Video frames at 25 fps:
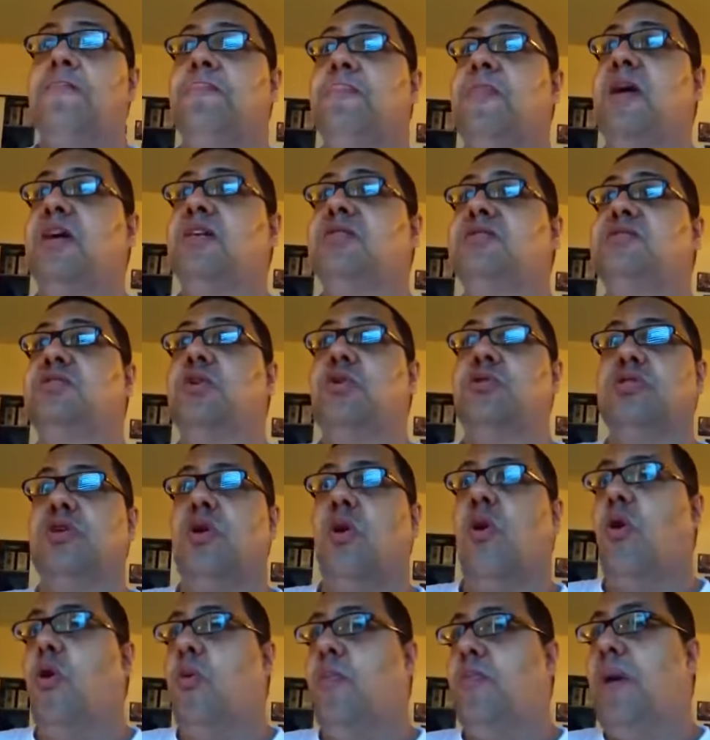There, so the
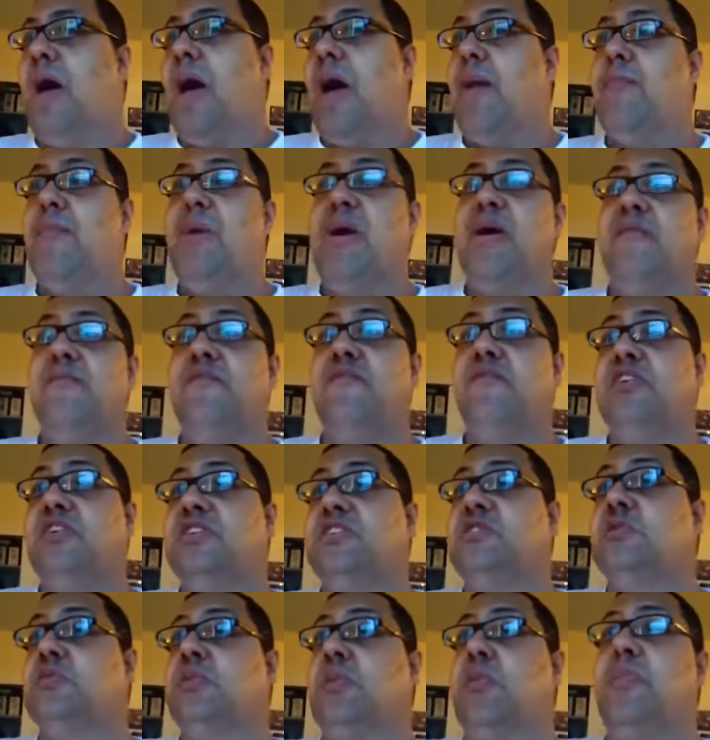whole Batman v
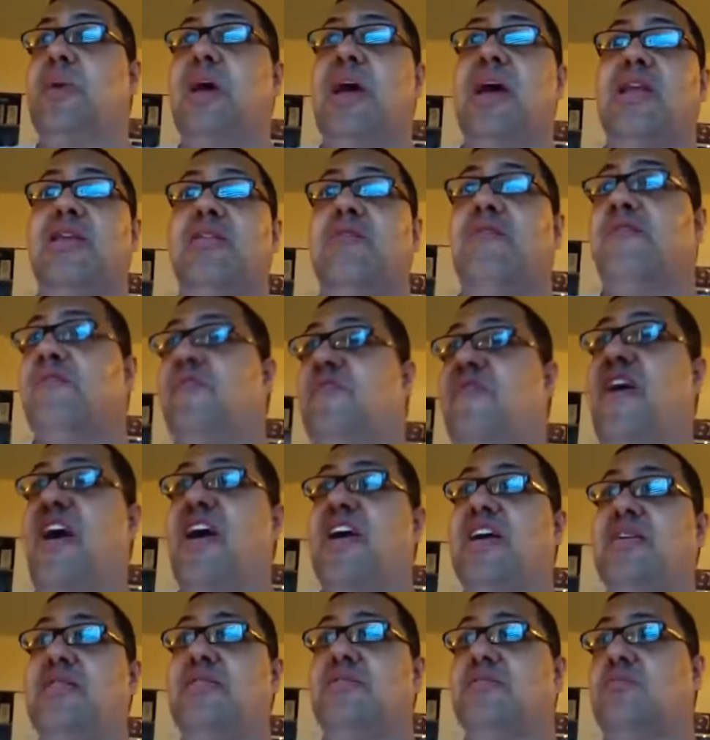Superman
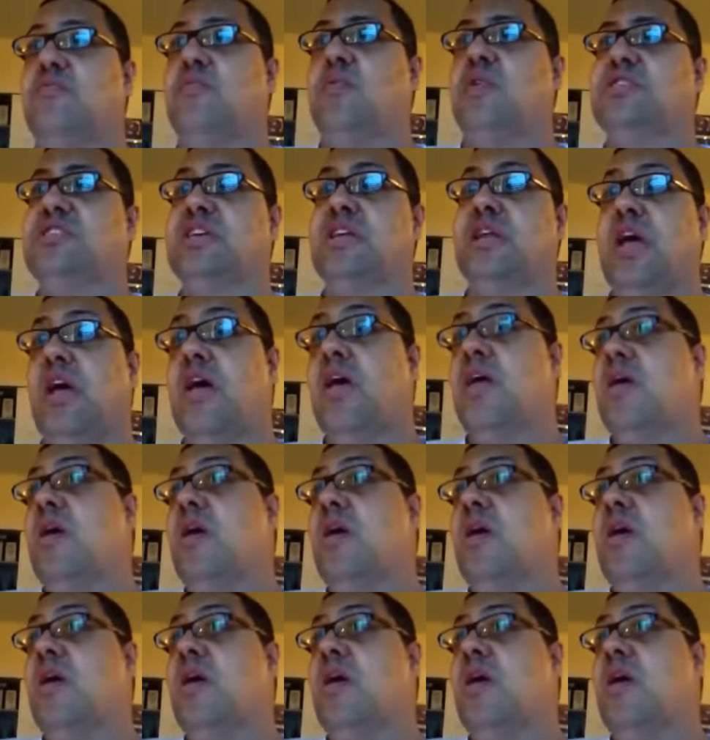fight wasn't.